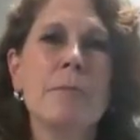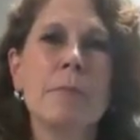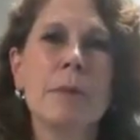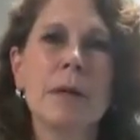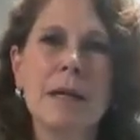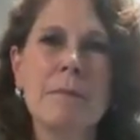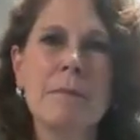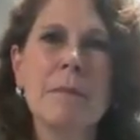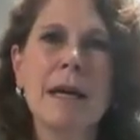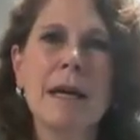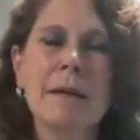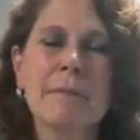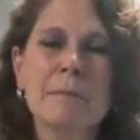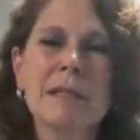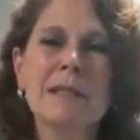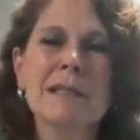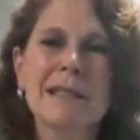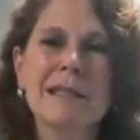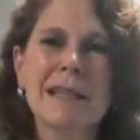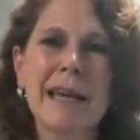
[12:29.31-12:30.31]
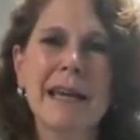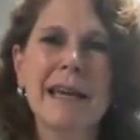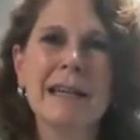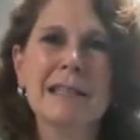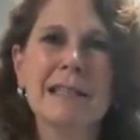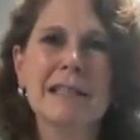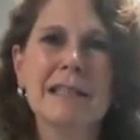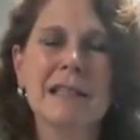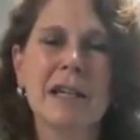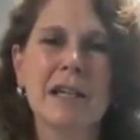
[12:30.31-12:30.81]
might make
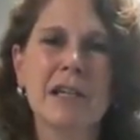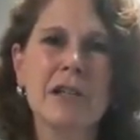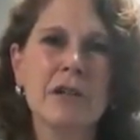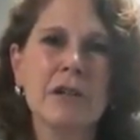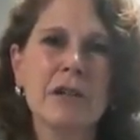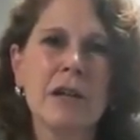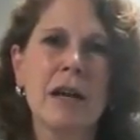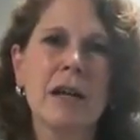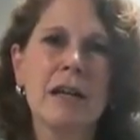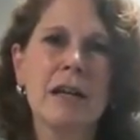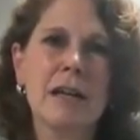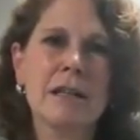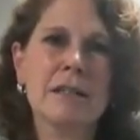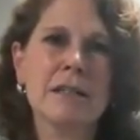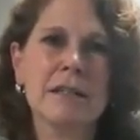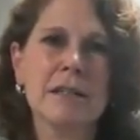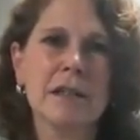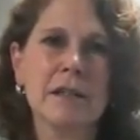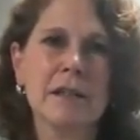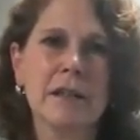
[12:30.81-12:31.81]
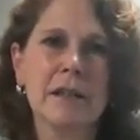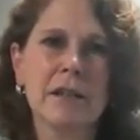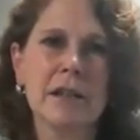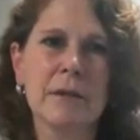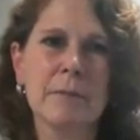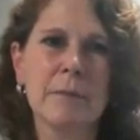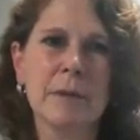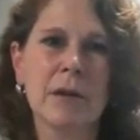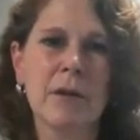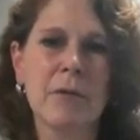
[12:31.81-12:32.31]
mistakes that you're not necessarily going
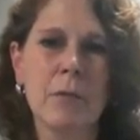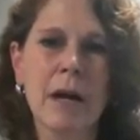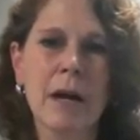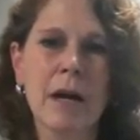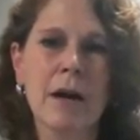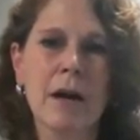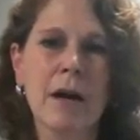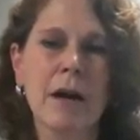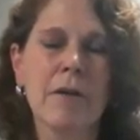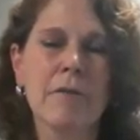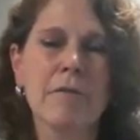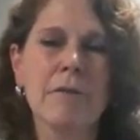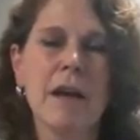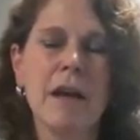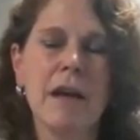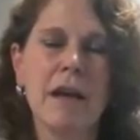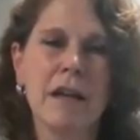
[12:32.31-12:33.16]
to be aware of